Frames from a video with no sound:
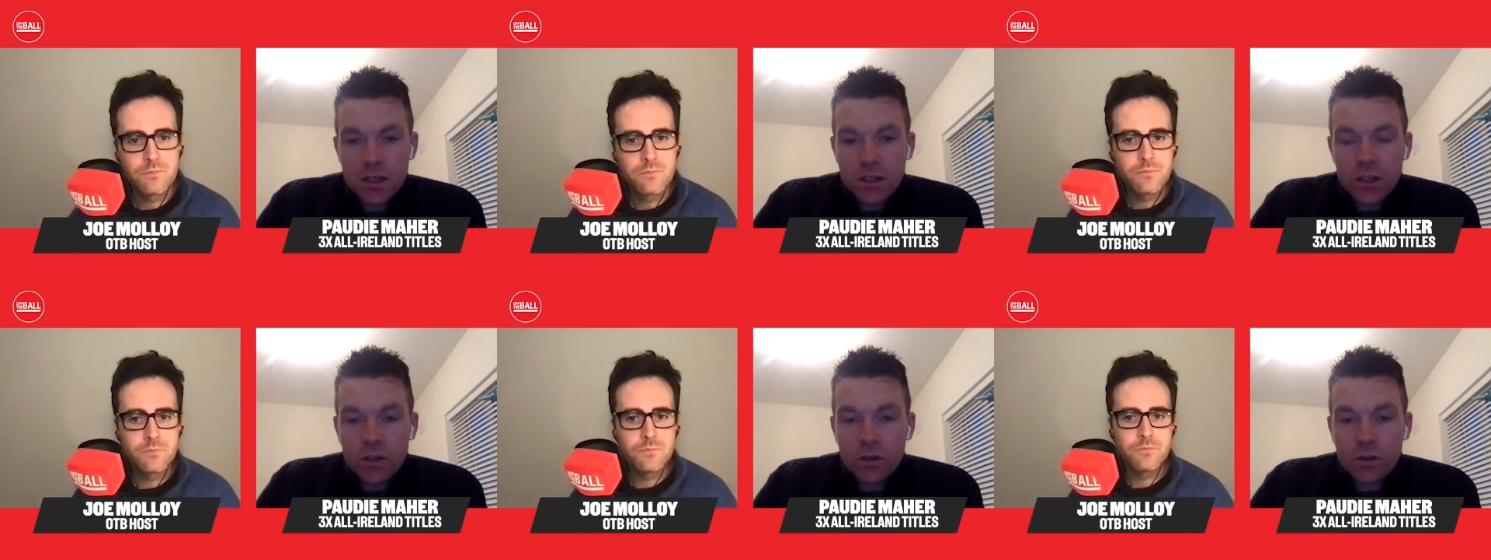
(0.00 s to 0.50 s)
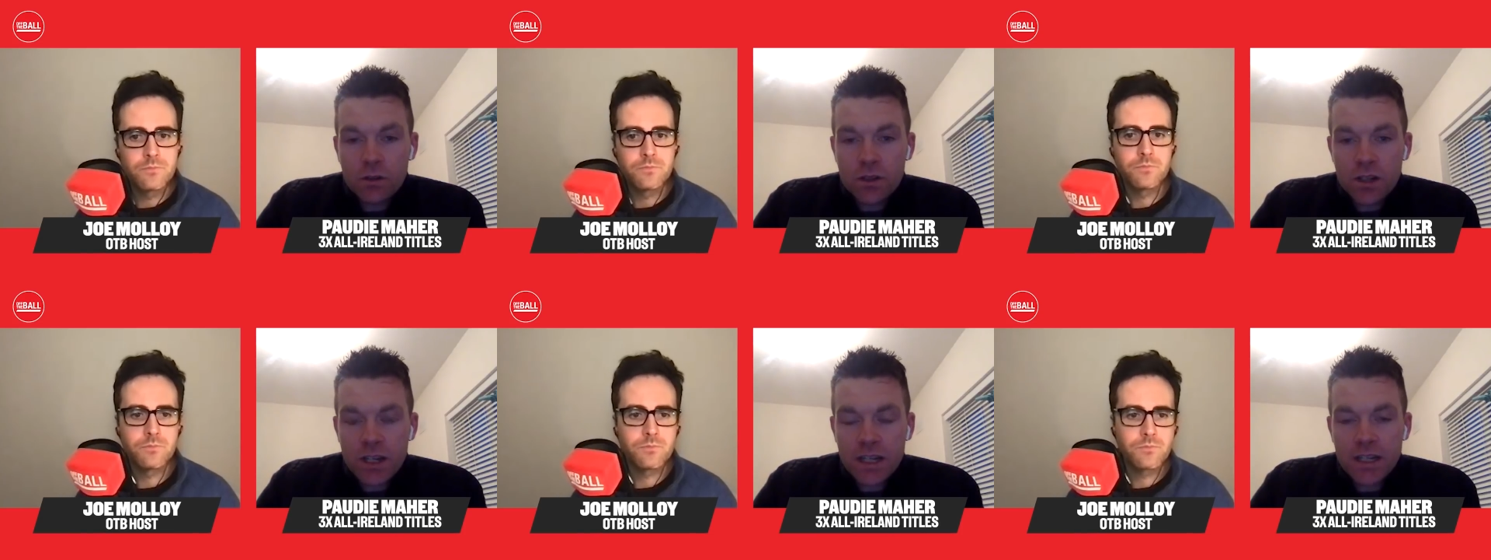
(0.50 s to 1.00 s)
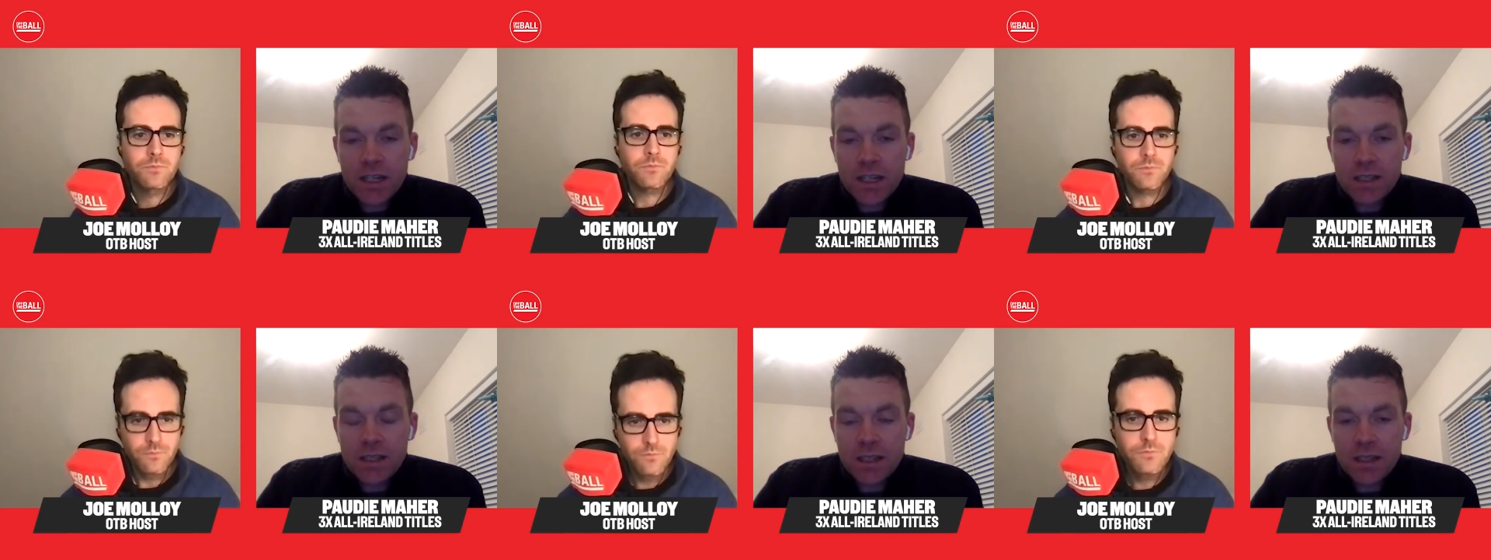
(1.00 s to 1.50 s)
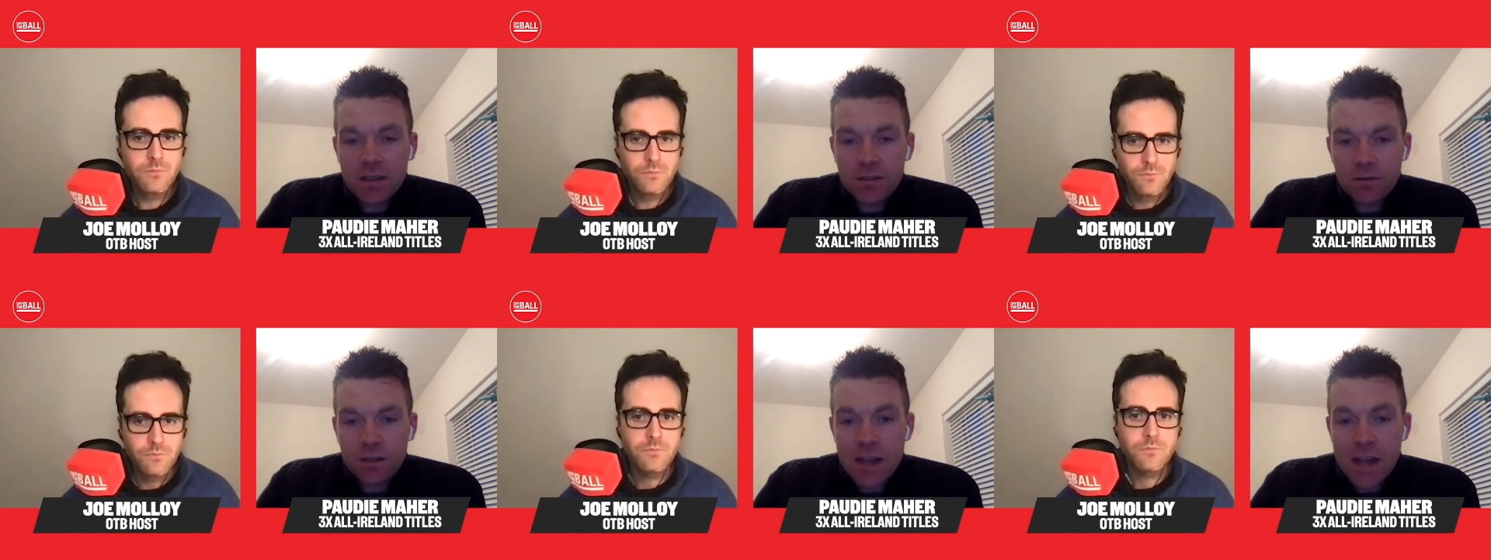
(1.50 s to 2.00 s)
Speaker 1: you know, it was high
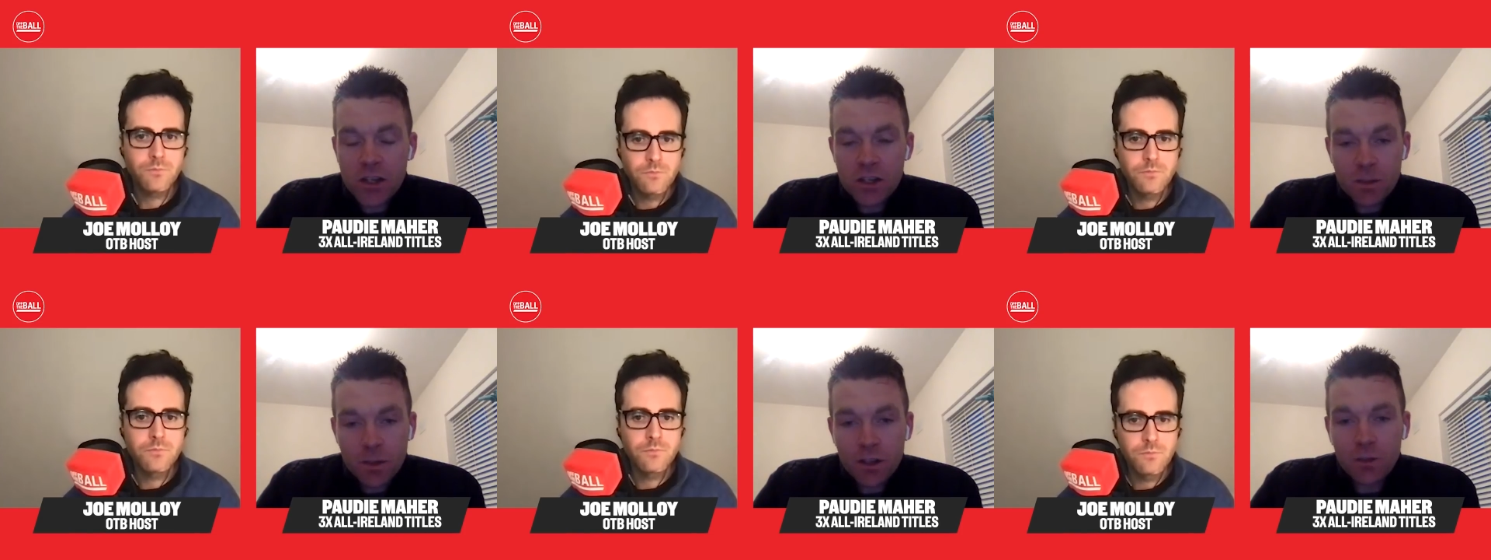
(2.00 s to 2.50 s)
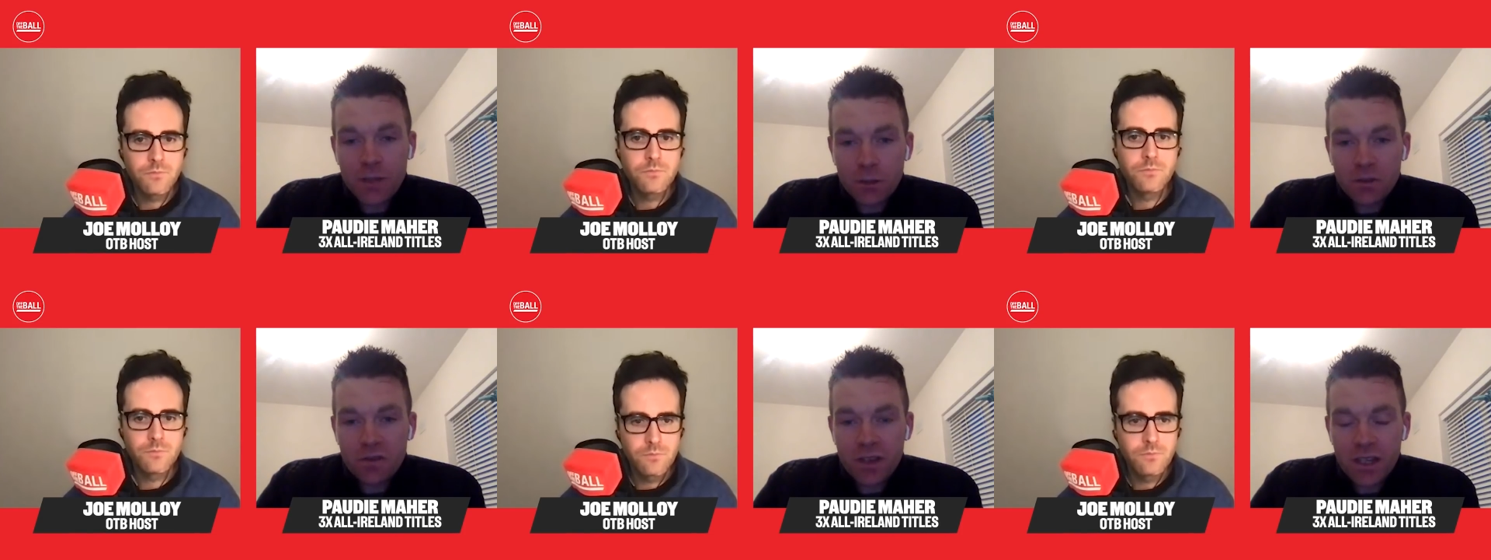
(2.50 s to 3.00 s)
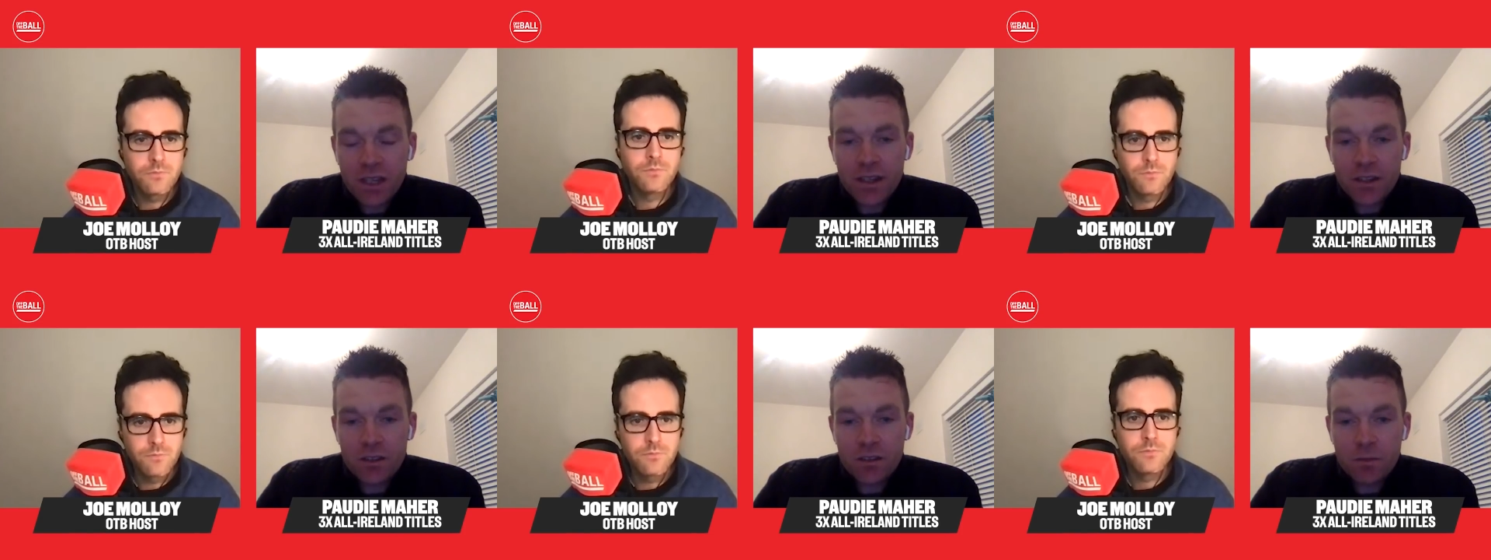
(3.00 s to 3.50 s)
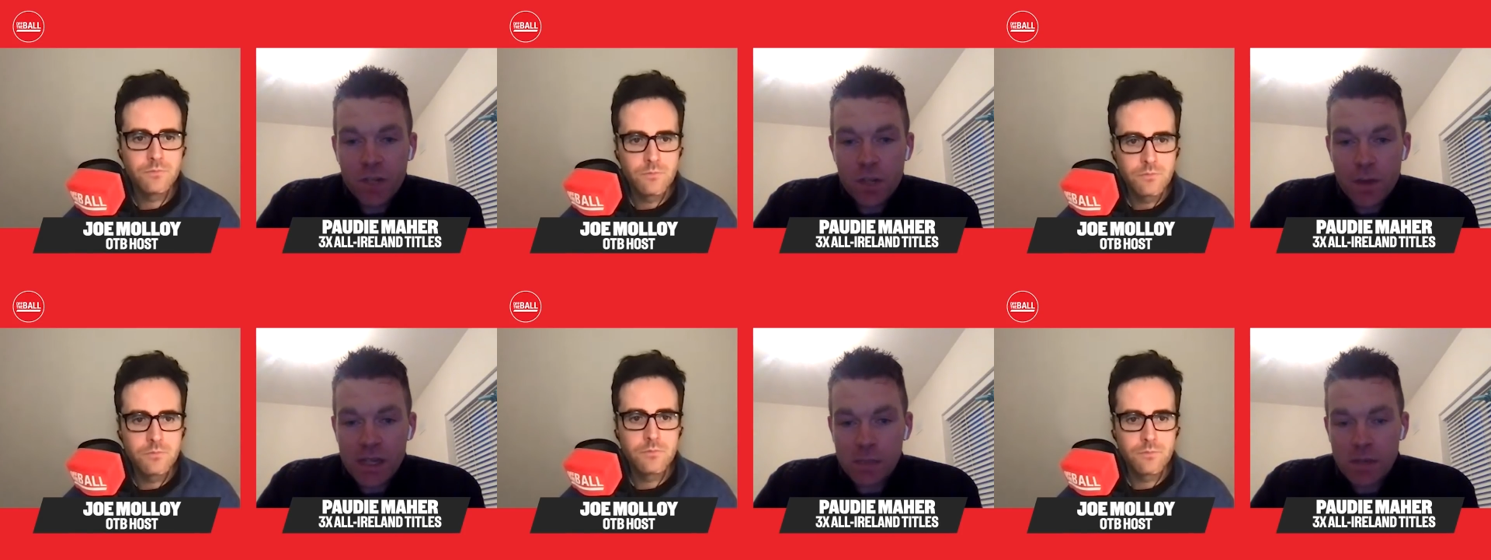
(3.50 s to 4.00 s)
intensity, lashing the ball up down the field and
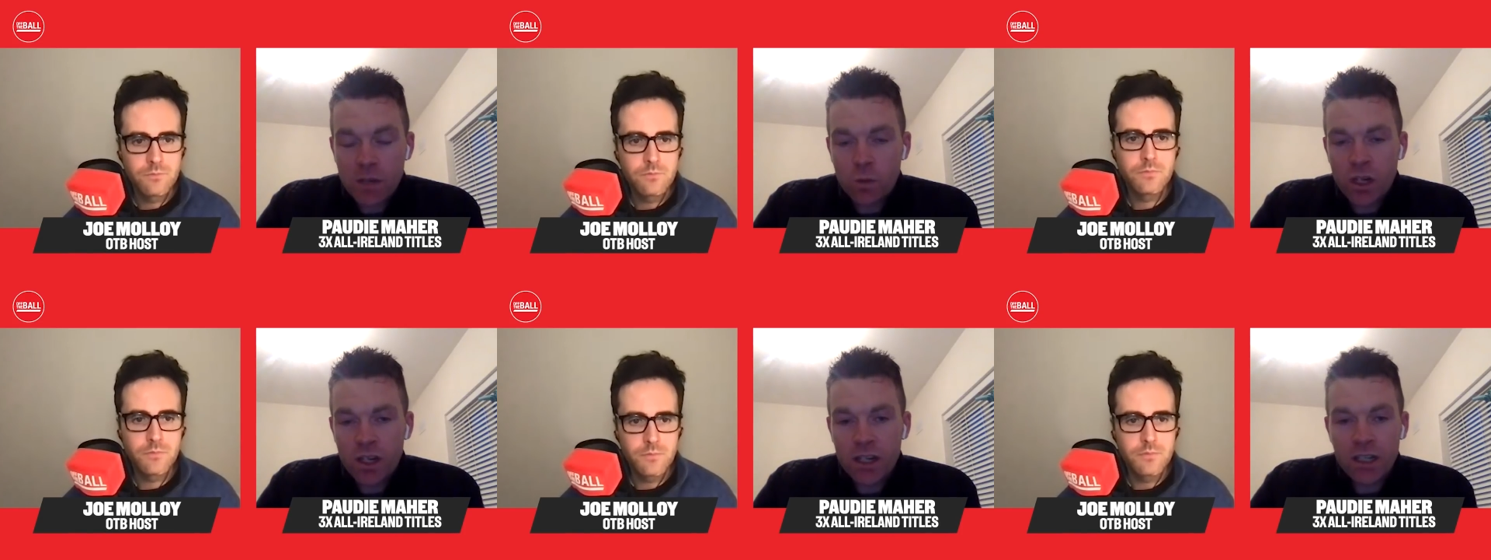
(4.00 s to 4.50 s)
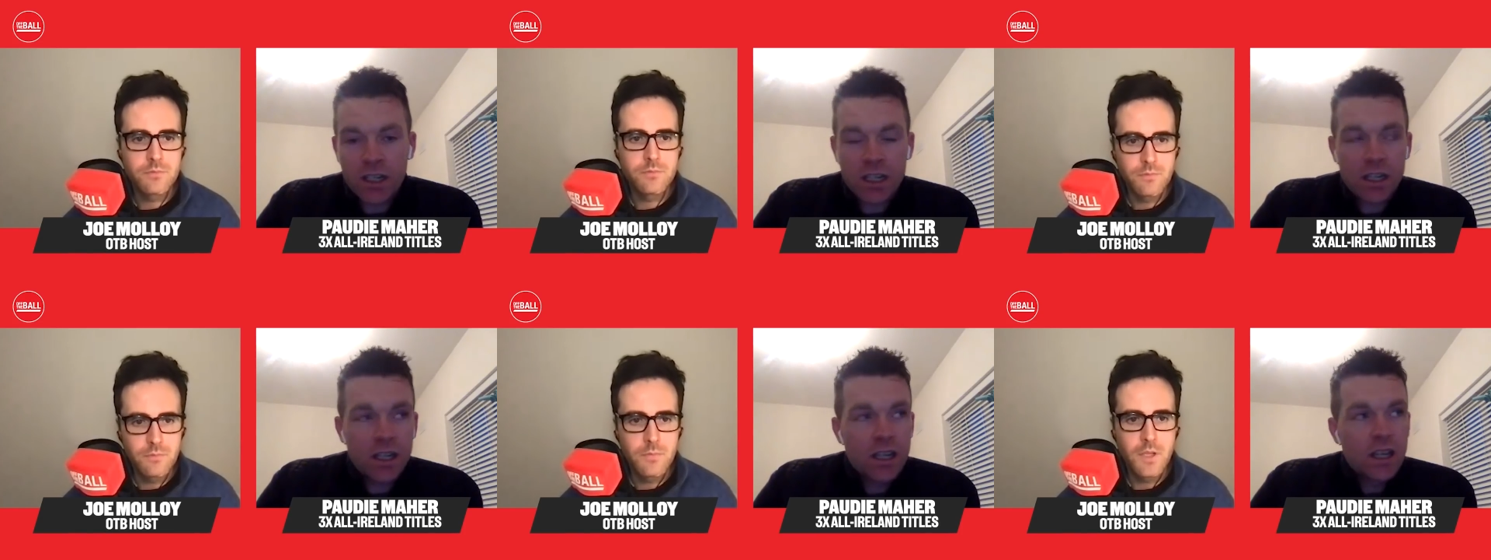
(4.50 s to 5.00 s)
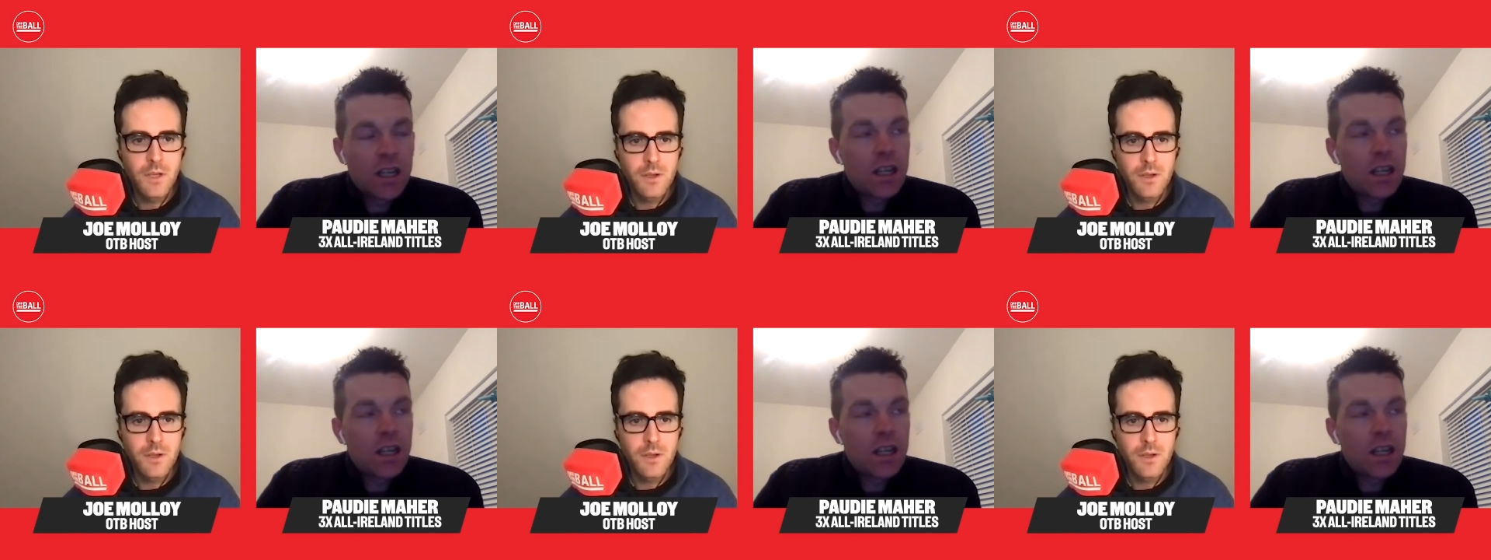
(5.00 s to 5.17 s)
made a best man win kind of thing.